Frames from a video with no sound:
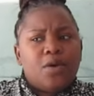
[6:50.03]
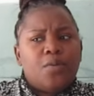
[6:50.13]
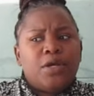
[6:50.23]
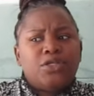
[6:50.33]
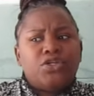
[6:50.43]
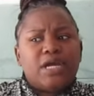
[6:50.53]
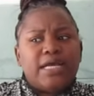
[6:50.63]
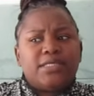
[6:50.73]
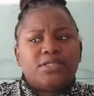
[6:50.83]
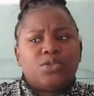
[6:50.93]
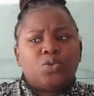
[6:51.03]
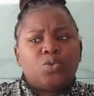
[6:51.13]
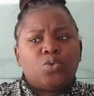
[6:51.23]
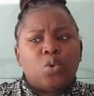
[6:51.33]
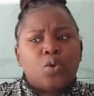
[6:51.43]
Weren't you guys
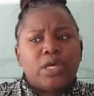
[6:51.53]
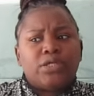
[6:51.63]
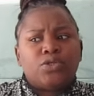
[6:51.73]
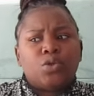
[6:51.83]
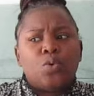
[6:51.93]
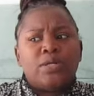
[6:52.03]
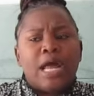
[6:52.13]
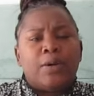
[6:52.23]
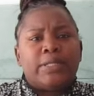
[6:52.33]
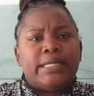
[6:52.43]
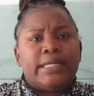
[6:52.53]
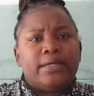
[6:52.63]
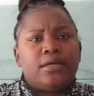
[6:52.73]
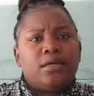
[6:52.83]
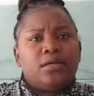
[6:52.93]
talking so
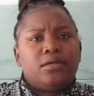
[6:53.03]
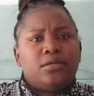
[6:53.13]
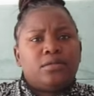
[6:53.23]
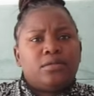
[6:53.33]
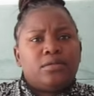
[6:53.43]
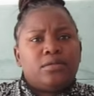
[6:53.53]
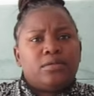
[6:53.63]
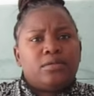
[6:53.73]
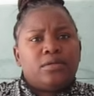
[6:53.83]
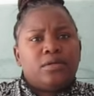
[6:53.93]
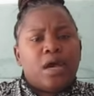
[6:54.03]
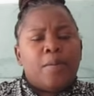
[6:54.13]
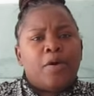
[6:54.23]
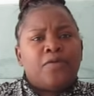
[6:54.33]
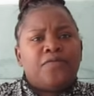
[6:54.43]
loudly
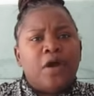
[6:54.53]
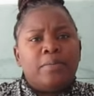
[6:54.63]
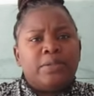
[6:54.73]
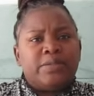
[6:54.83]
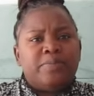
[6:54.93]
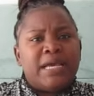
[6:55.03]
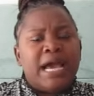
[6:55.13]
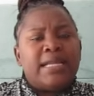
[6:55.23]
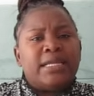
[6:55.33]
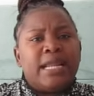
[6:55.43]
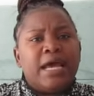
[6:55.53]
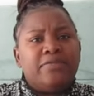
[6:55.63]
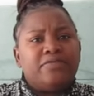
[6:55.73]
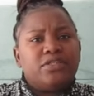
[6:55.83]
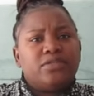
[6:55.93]
about farmers being
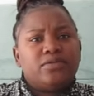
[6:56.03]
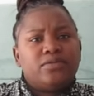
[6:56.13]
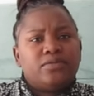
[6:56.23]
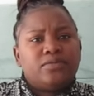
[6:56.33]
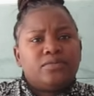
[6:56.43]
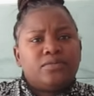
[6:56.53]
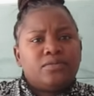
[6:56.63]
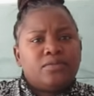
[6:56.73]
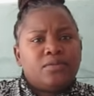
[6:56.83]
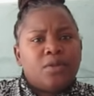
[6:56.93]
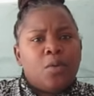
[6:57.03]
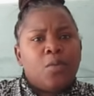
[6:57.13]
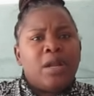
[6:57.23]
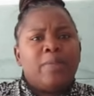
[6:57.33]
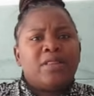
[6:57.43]
unalived?
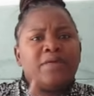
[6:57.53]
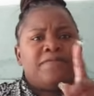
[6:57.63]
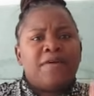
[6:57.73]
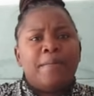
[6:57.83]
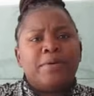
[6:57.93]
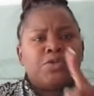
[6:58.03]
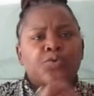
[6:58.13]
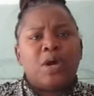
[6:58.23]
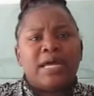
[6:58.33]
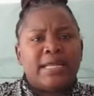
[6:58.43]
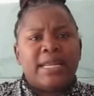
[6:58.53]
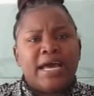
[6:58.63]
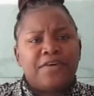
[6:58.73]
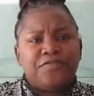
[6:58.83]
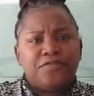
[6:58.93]
What about the farmers who aren't
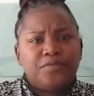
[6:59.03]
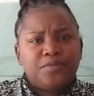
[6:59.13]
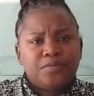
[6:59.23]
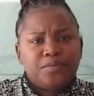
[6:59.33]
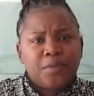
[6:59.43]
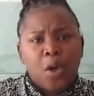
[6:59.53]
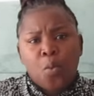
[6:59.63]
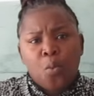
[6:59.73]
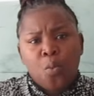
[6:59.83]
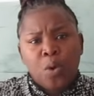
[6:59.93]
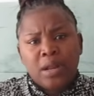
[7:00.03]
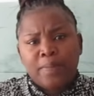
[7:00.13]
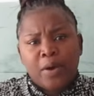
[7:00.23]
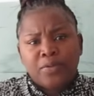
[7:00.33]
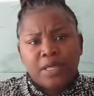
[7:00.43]
alive? What
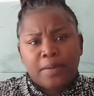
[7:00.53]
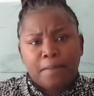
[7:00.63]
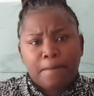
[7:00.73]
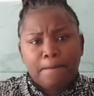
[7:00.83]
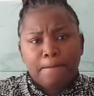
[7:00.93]
about them?